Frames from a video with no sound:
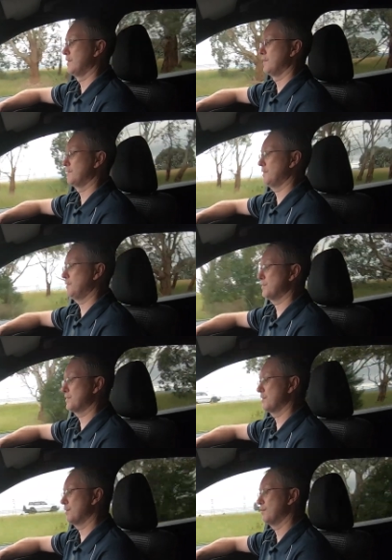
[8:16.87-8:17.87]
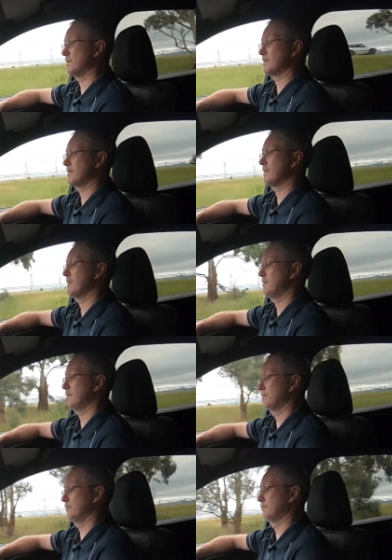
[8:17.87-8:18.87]
deep, snow and sand,
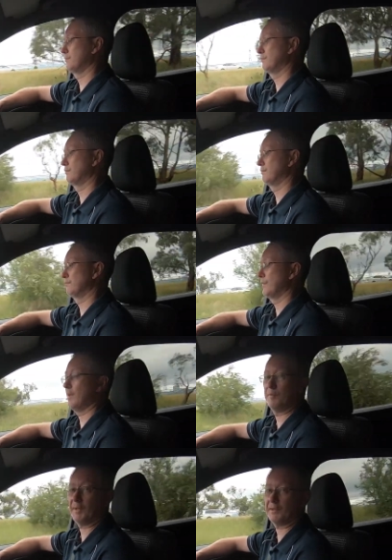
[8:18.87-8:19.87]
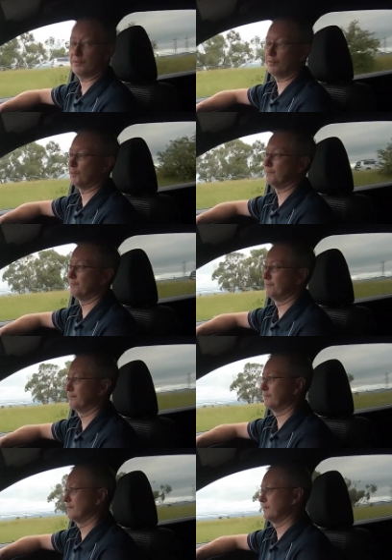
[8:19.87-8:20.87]
and then back to normal.
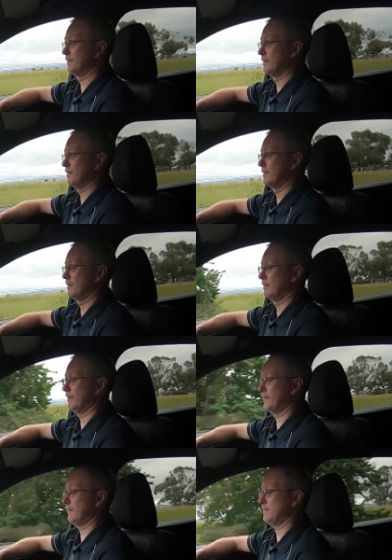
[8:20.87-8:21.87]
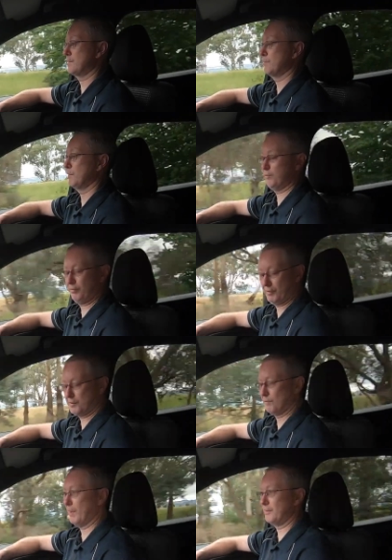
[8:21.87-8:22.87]
And each time I press
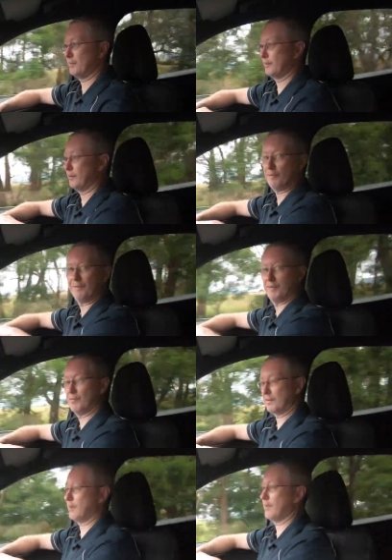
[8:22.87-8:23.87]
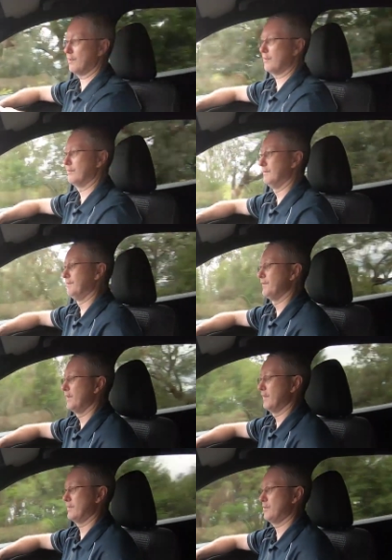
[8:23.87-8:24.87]
the button you can kind of feel the car
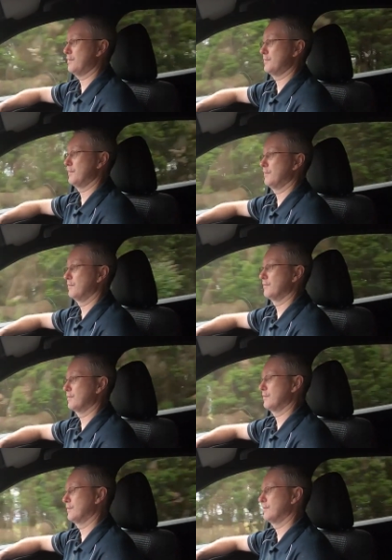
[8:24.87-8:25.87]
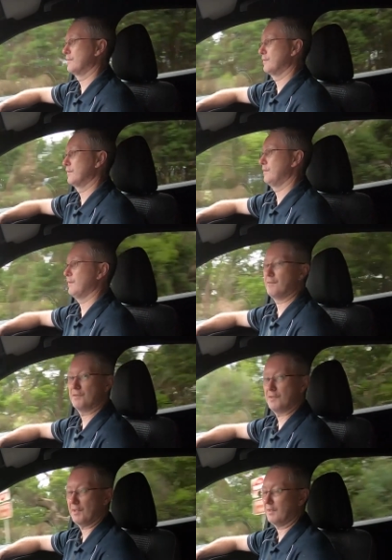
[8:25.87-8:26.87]
adjusting and
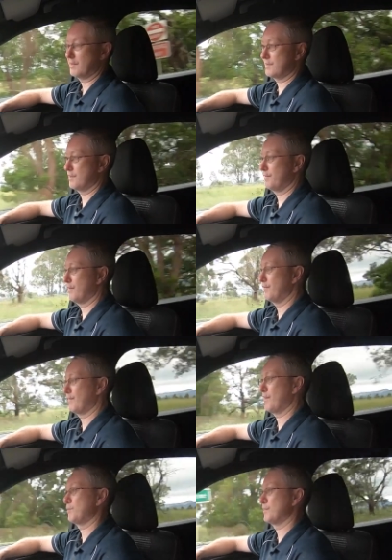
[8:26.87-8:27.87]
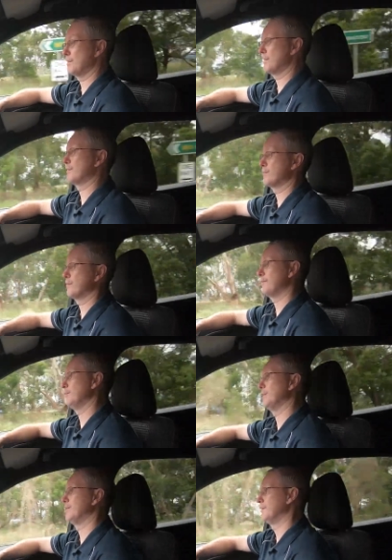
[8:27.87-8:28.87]
setting itself up for that particular
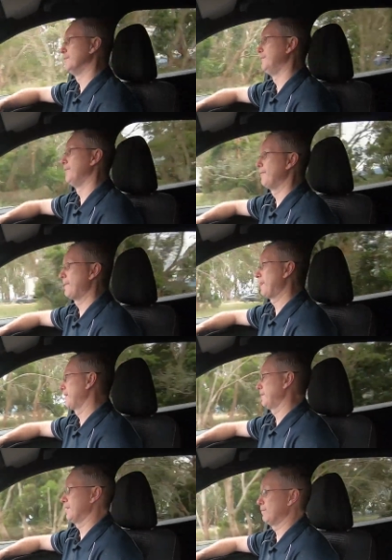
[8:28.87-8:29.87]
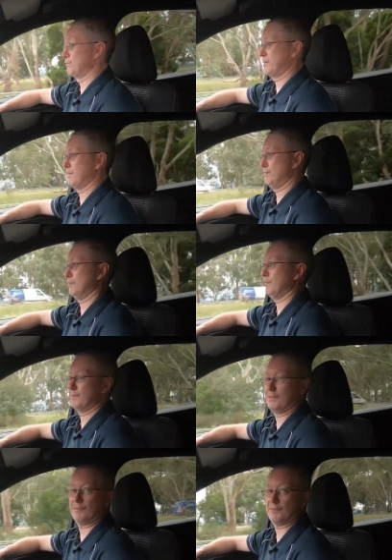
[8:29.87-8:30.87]
driving mode. So they do
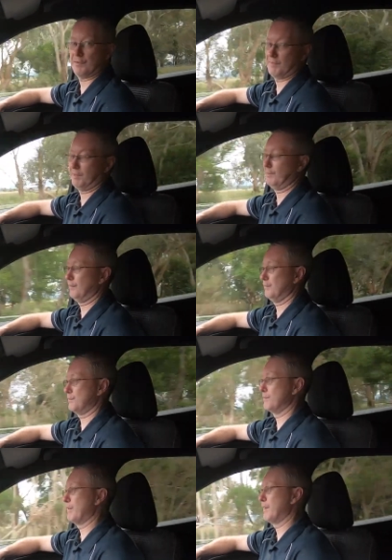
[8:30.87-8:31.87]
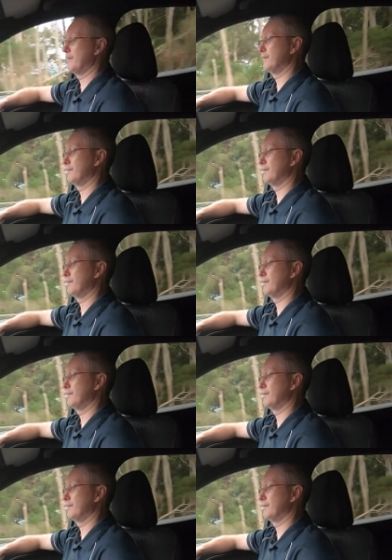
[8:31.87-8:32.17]
obviously do something. They're not just a button